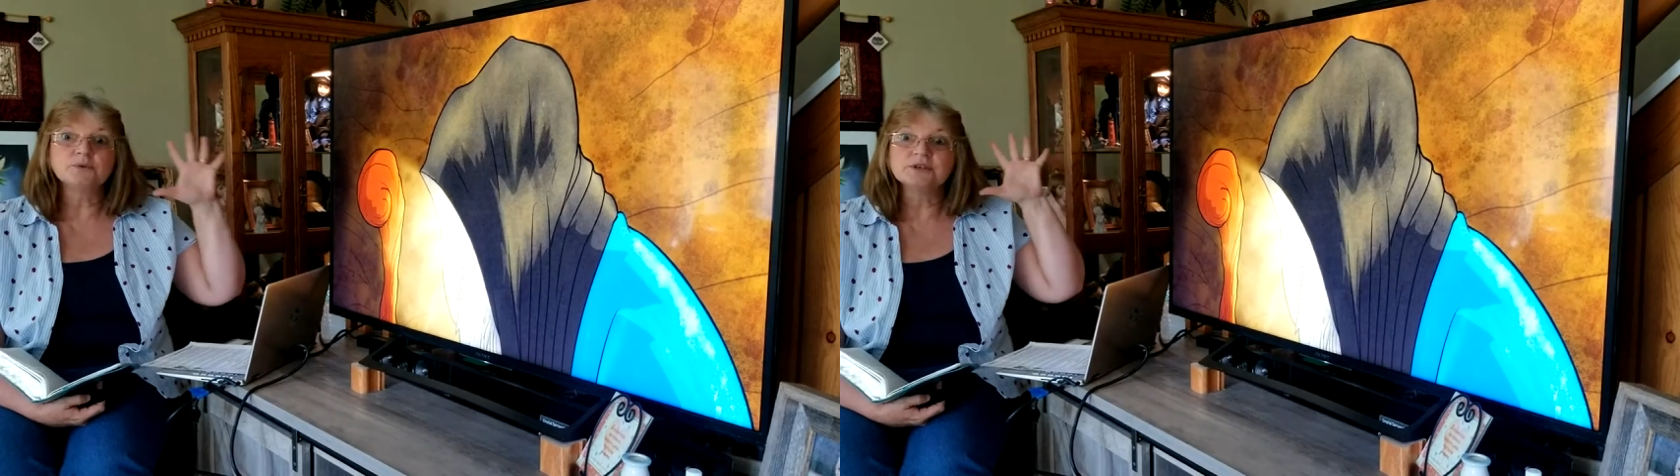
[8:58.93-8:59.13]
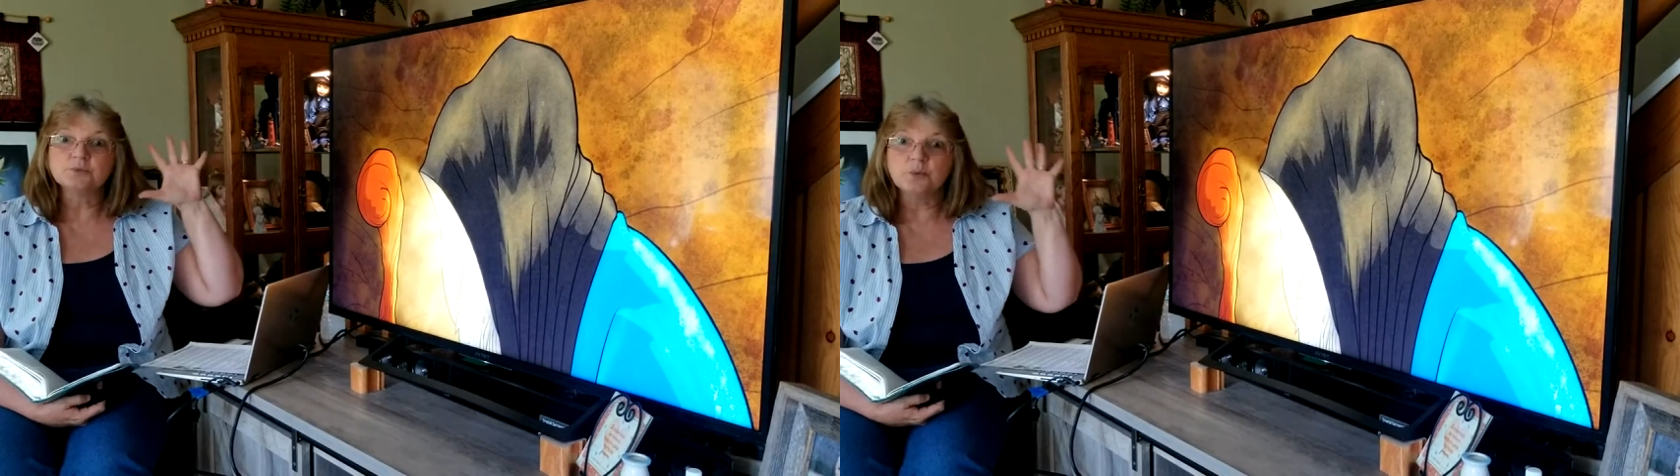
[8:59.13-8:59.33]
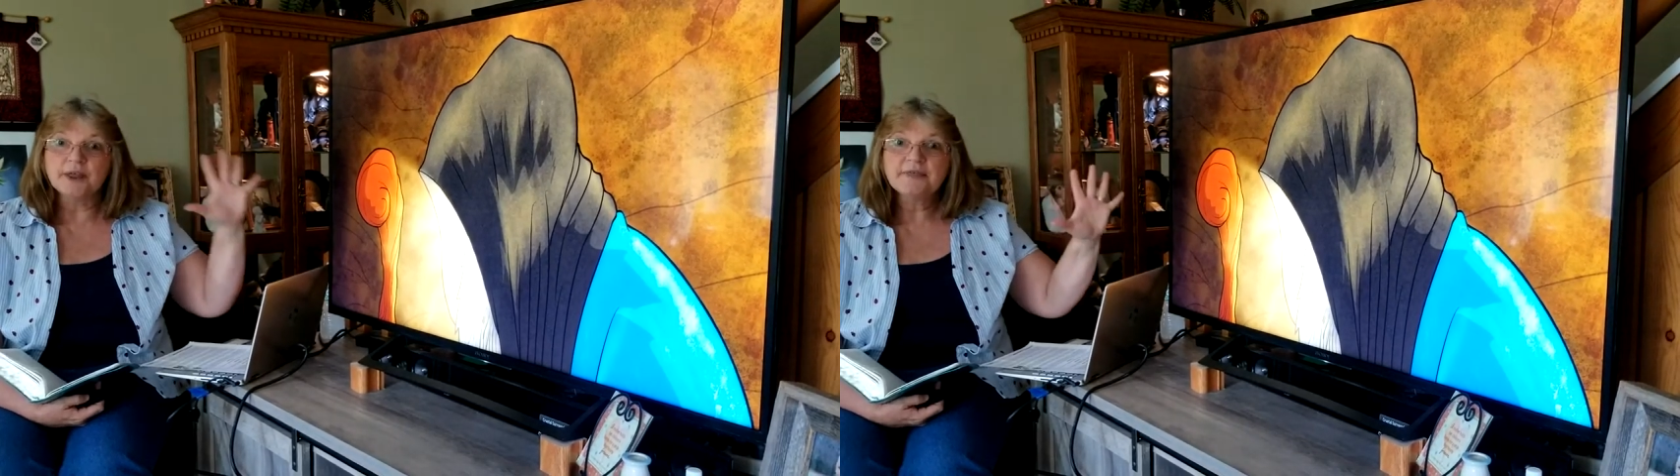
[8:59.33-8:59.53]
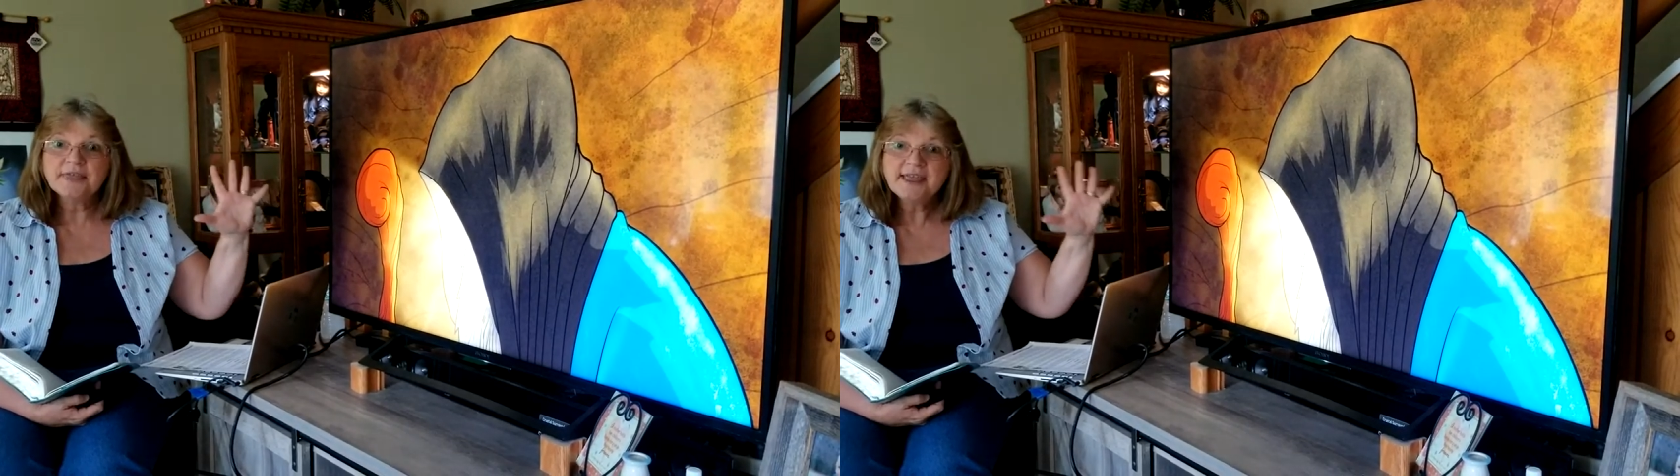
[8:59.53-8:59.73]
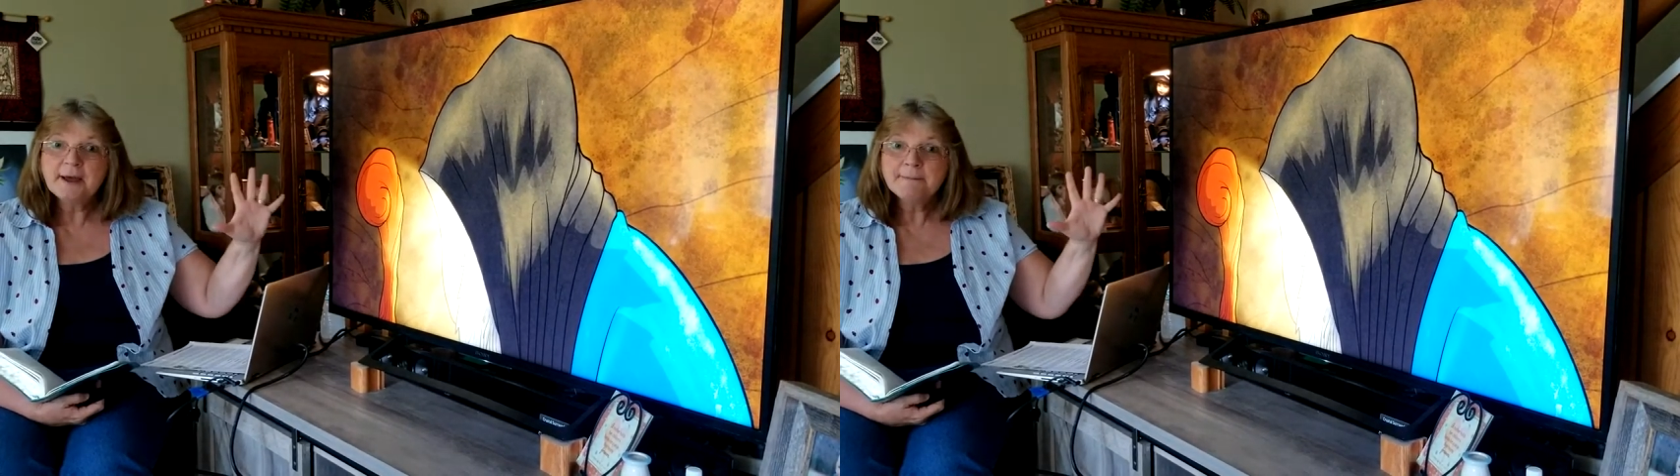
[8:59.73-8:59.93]
was with
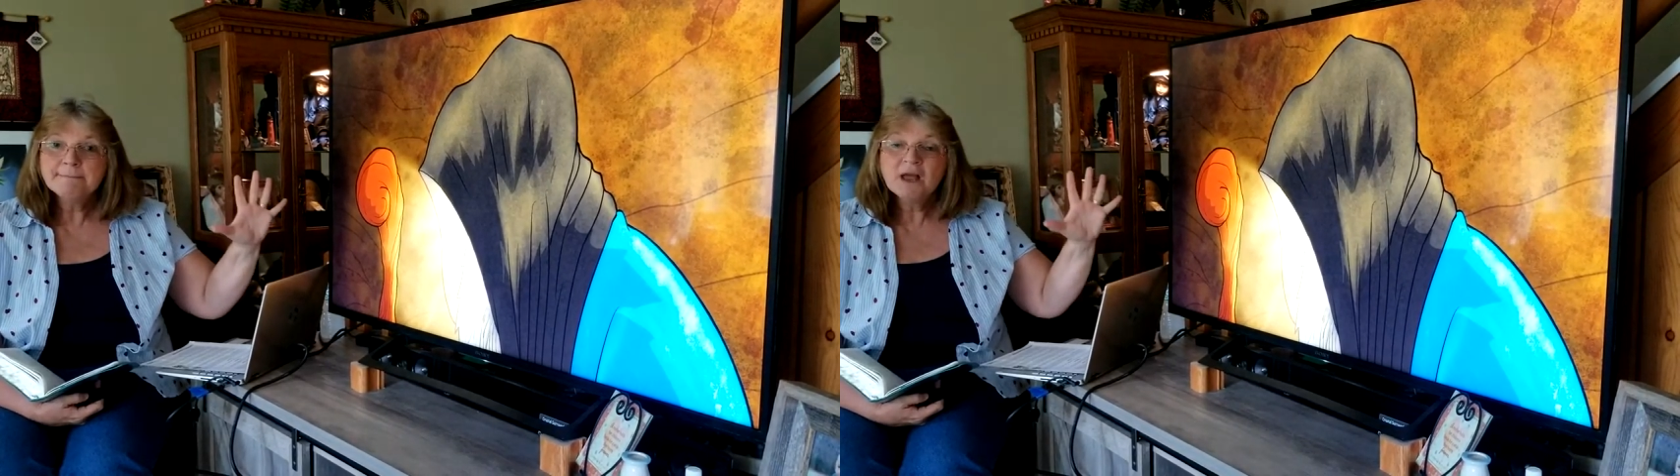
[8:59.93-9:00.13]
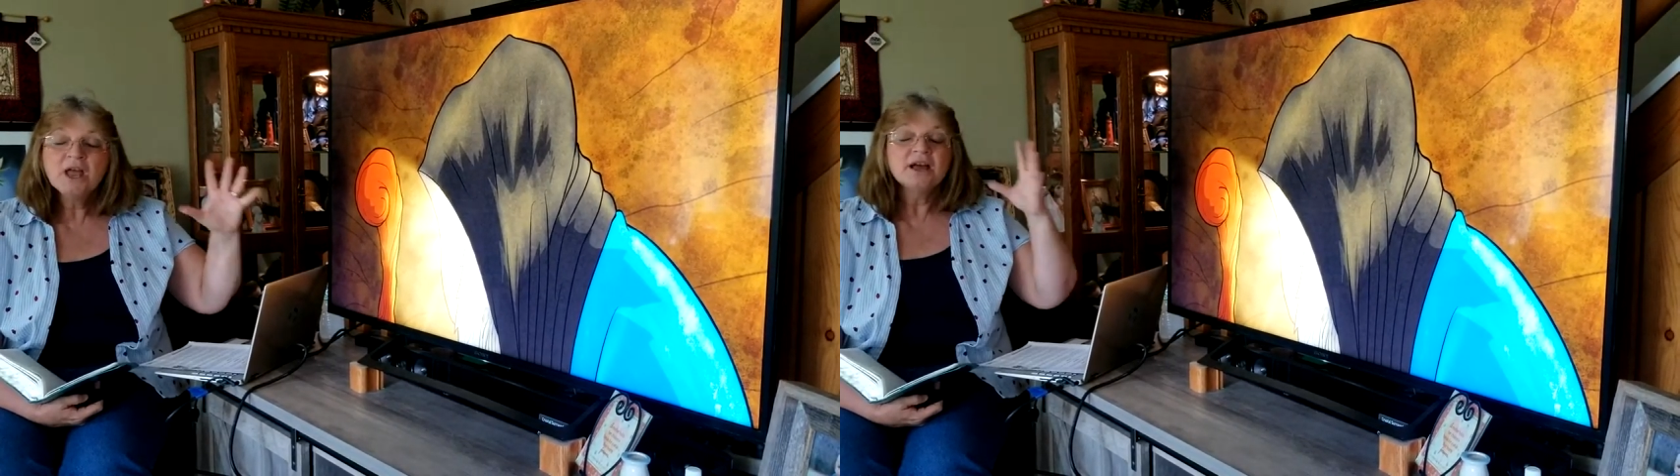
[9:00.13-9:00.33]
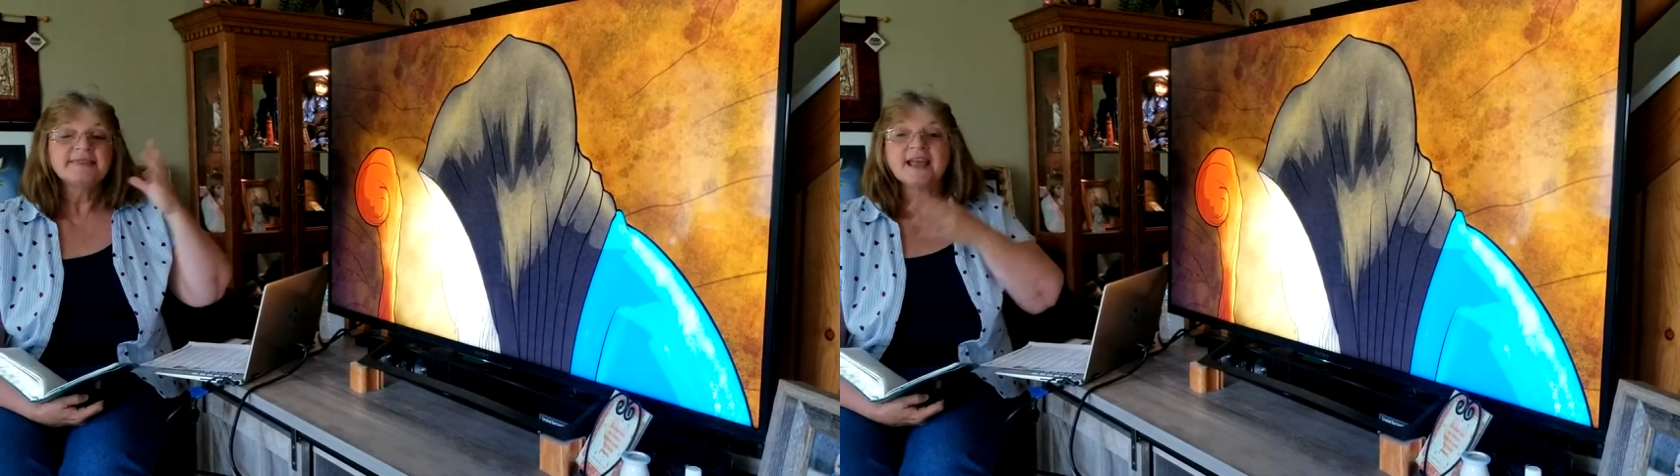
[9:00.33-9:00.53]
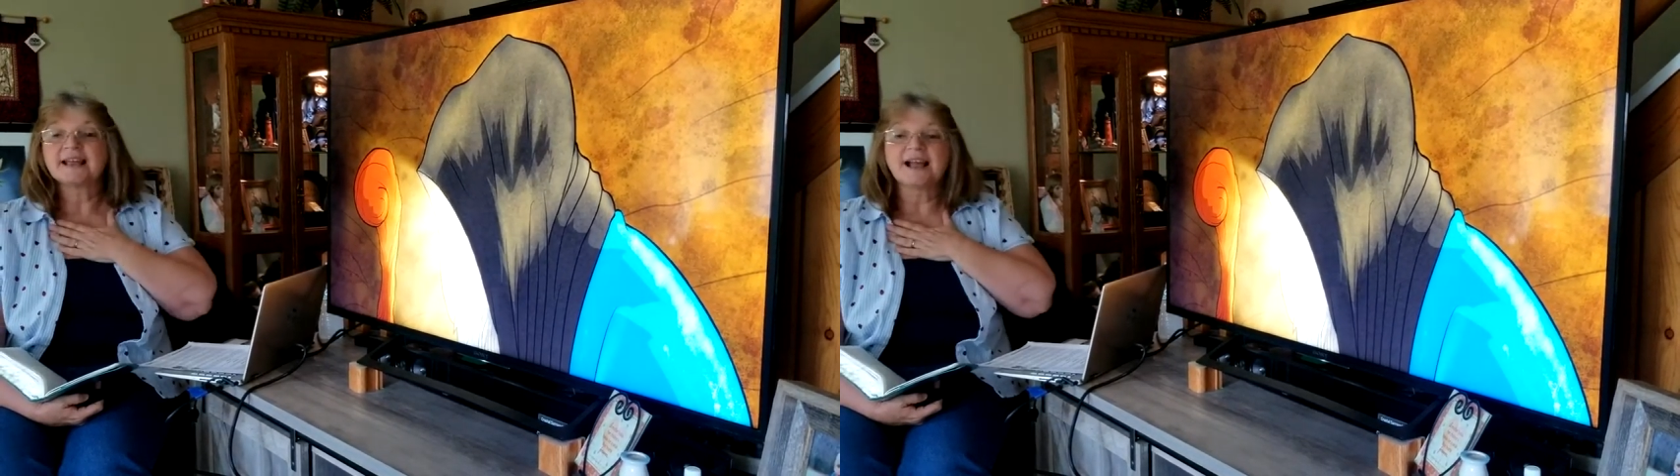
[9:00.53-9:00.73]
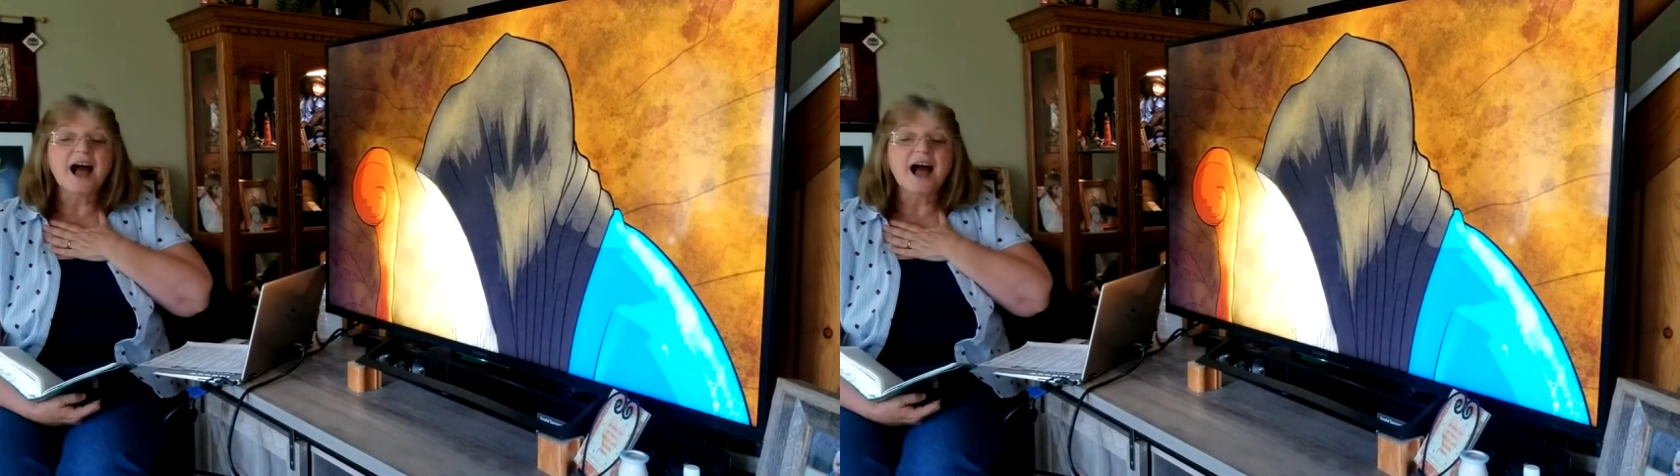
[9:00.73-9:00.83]
him, that